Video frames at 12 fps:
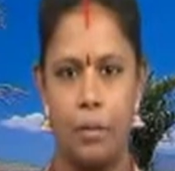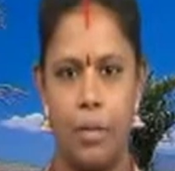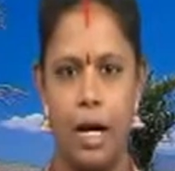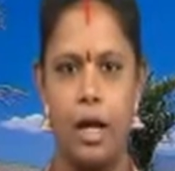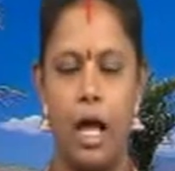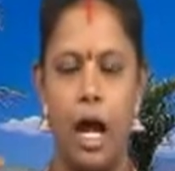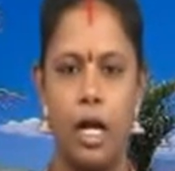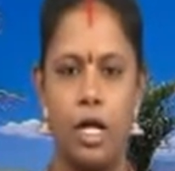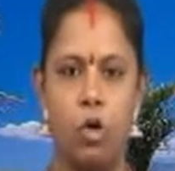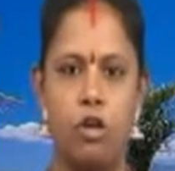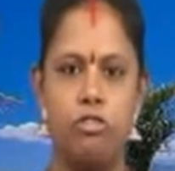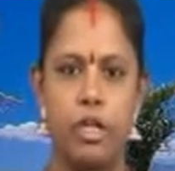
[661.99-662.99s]
comma
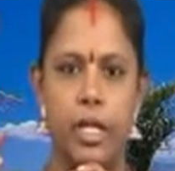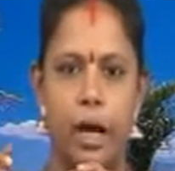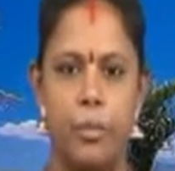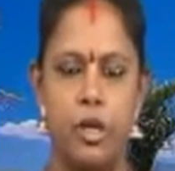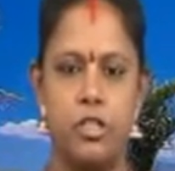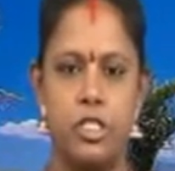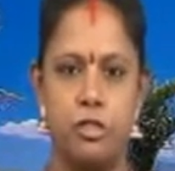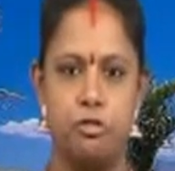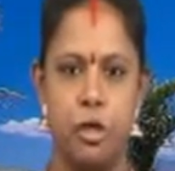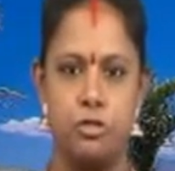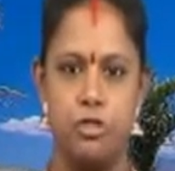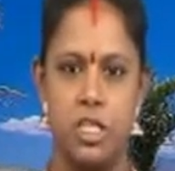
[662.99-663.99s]
and go for the abbreviated
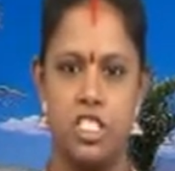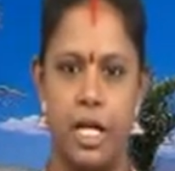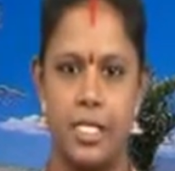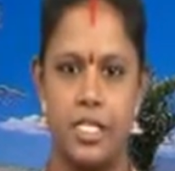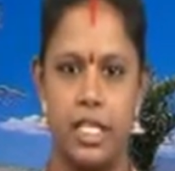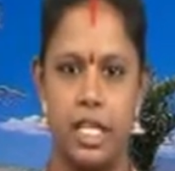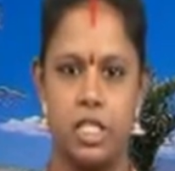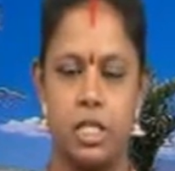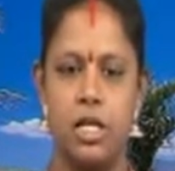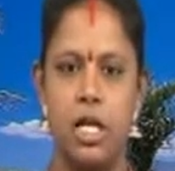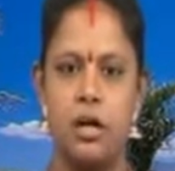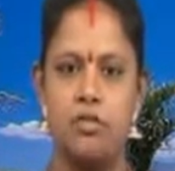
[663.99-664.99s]
form for
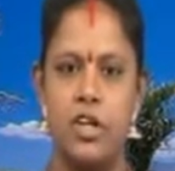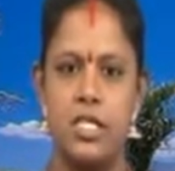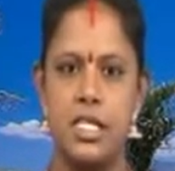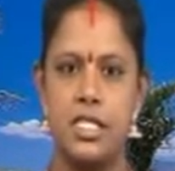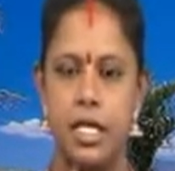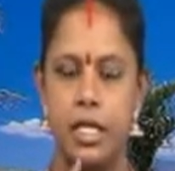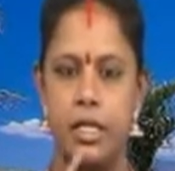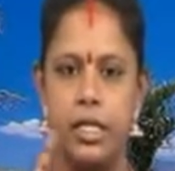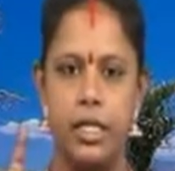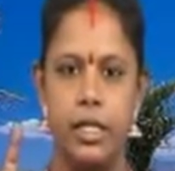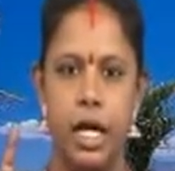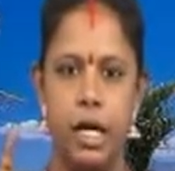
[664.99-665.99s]
translator, which is
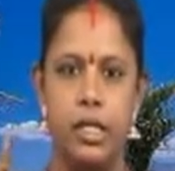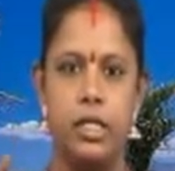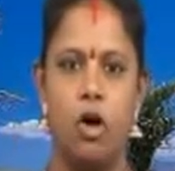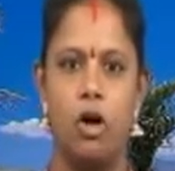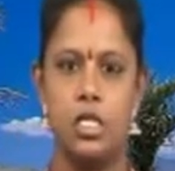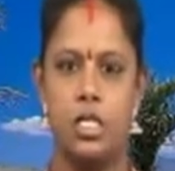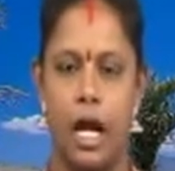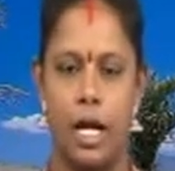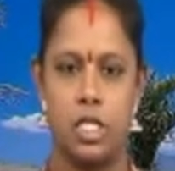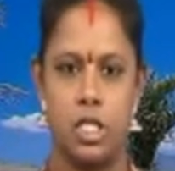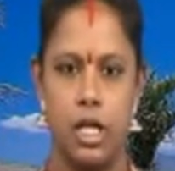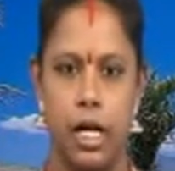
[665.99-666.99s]
TR dot
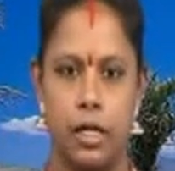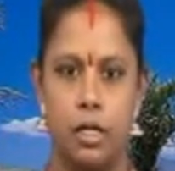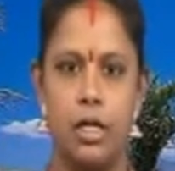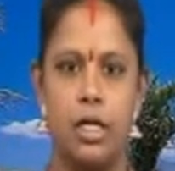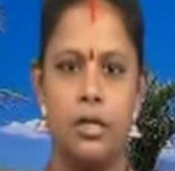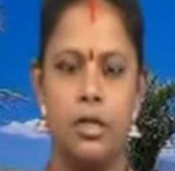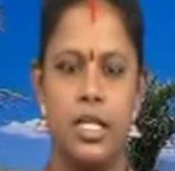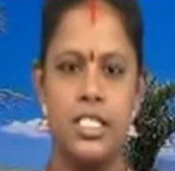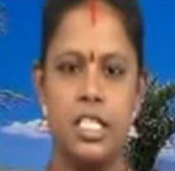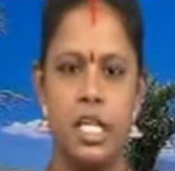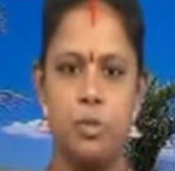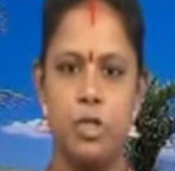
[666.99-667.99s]
underline. The
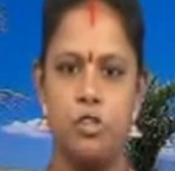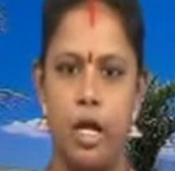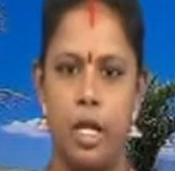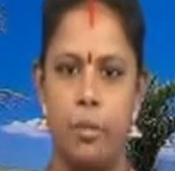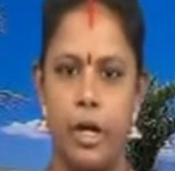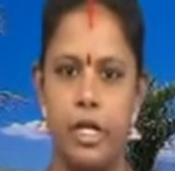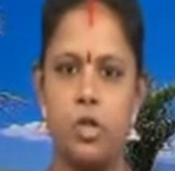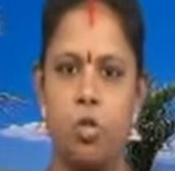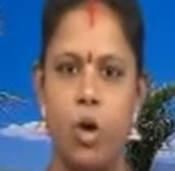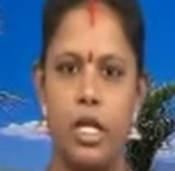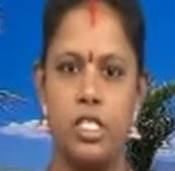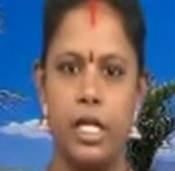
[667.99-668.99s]
descriptive element,
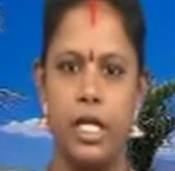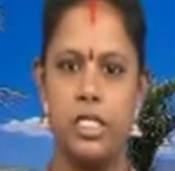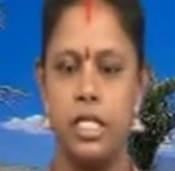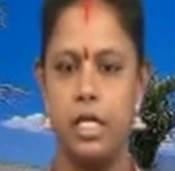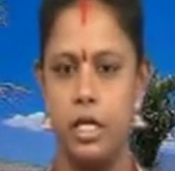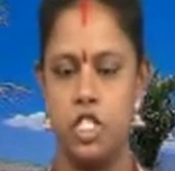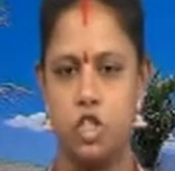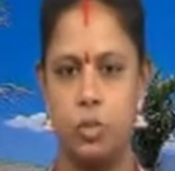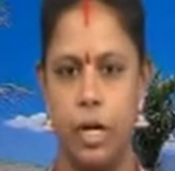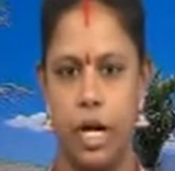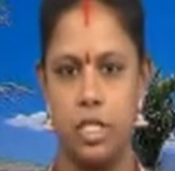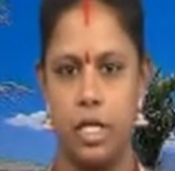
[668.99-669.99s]
while writing, it
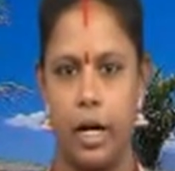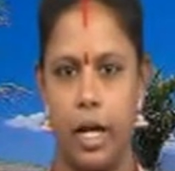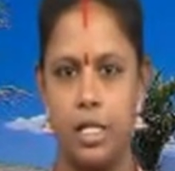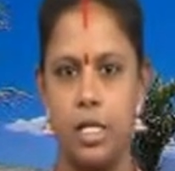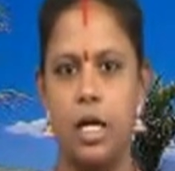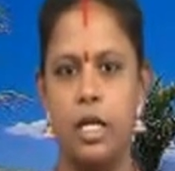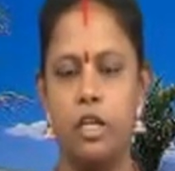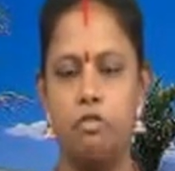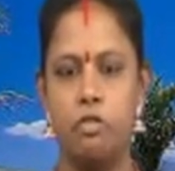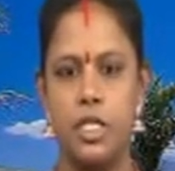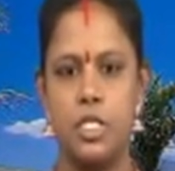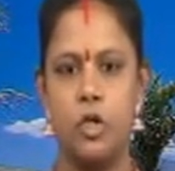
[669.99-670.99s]
should be underlined.
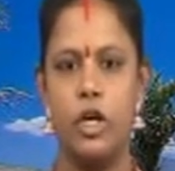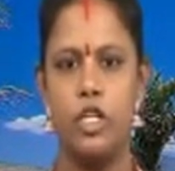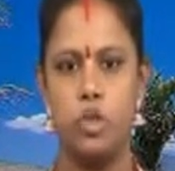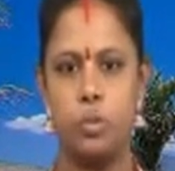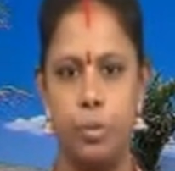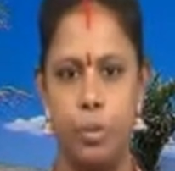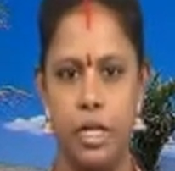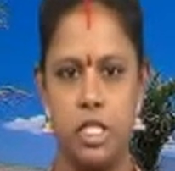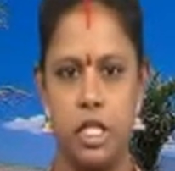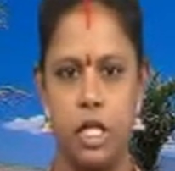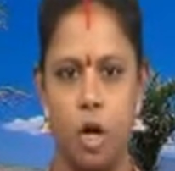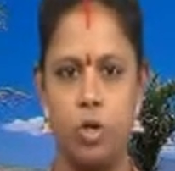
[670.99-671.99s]
If it's going to be
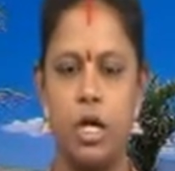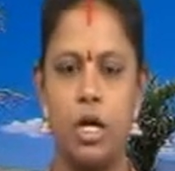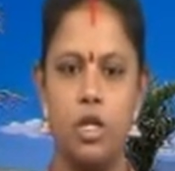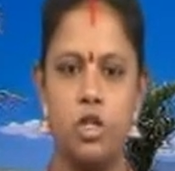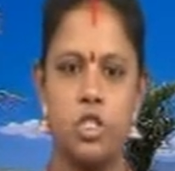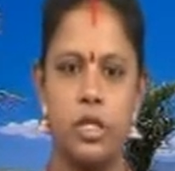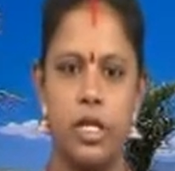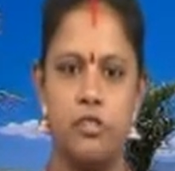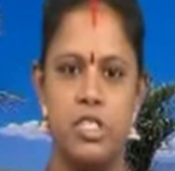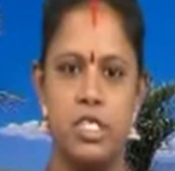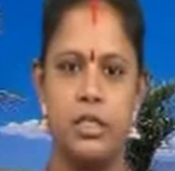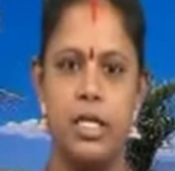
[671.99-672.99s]
printed out, you should
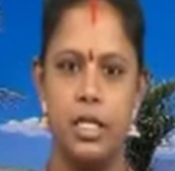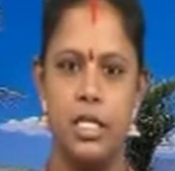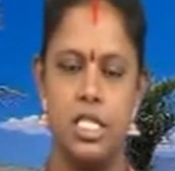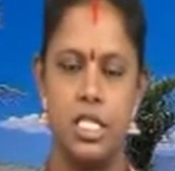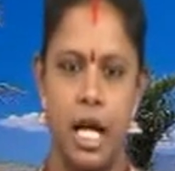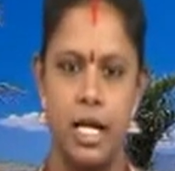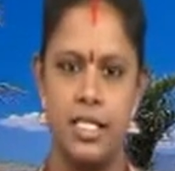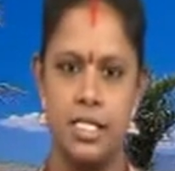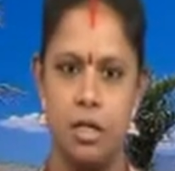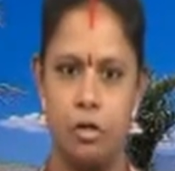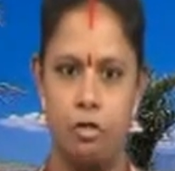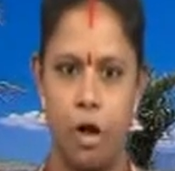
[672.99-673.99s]
give it in the
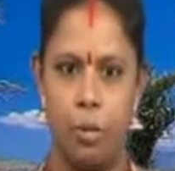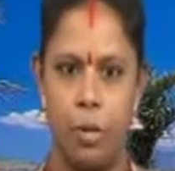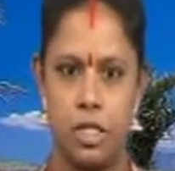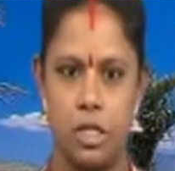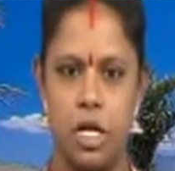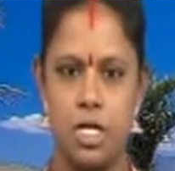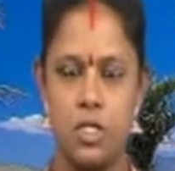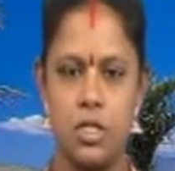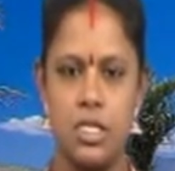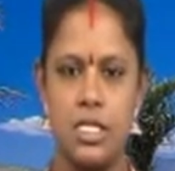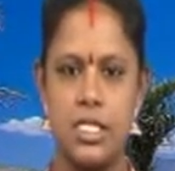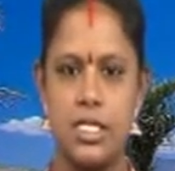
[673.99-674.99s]
italics format.
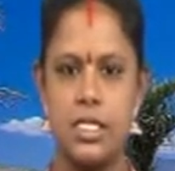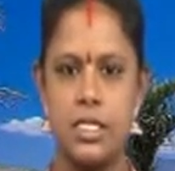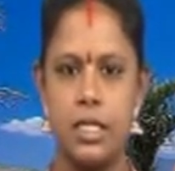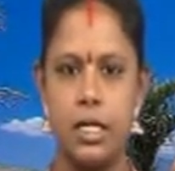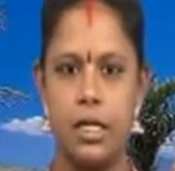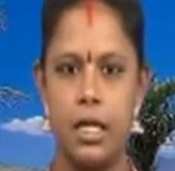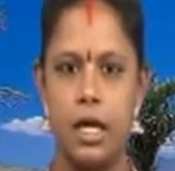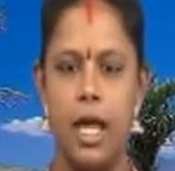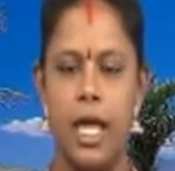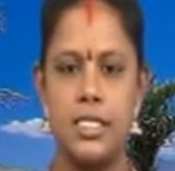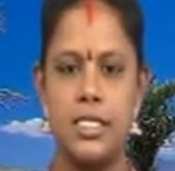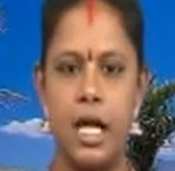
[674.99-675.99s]
So this is the
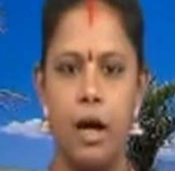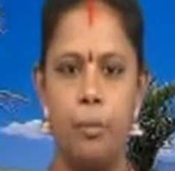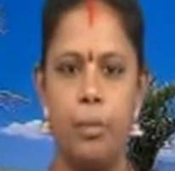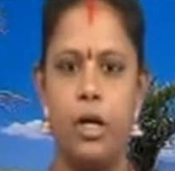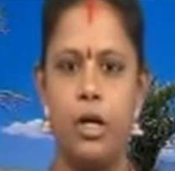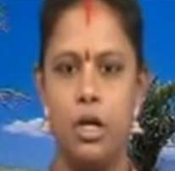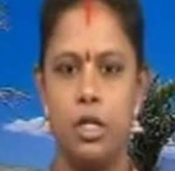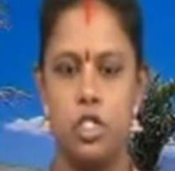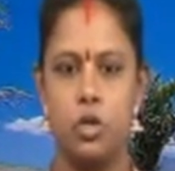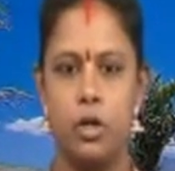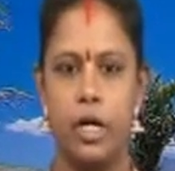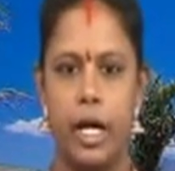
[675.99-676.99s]
example
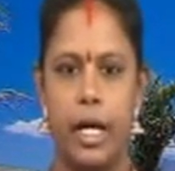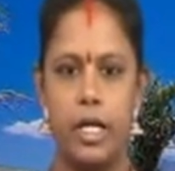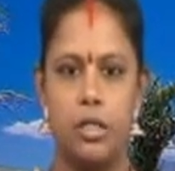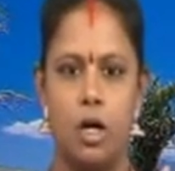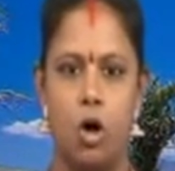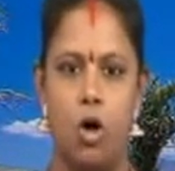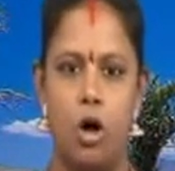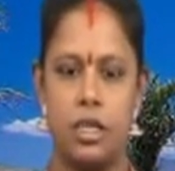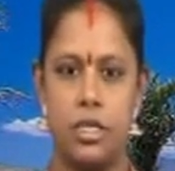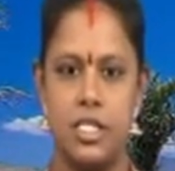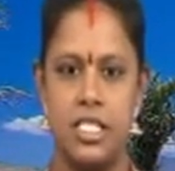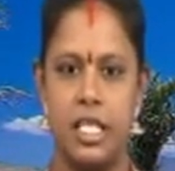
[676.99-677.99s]
to write the
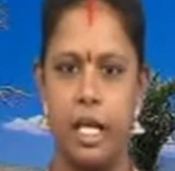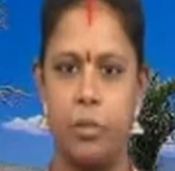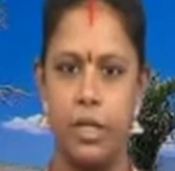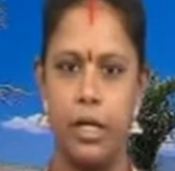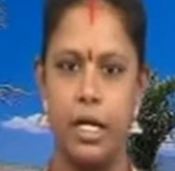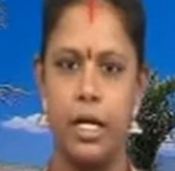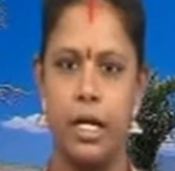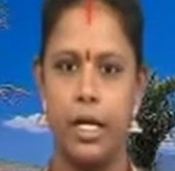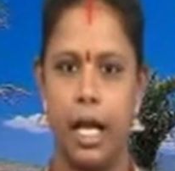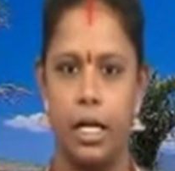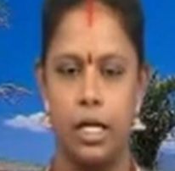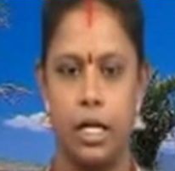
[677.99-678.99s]
author's name in the
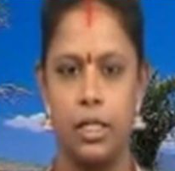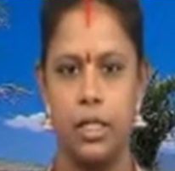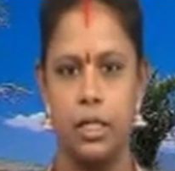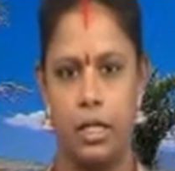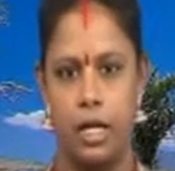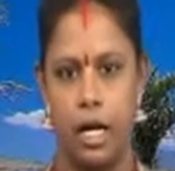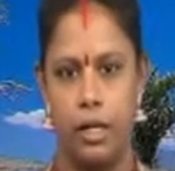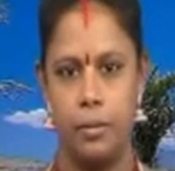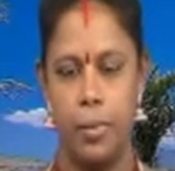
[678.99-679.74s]
cataloging card.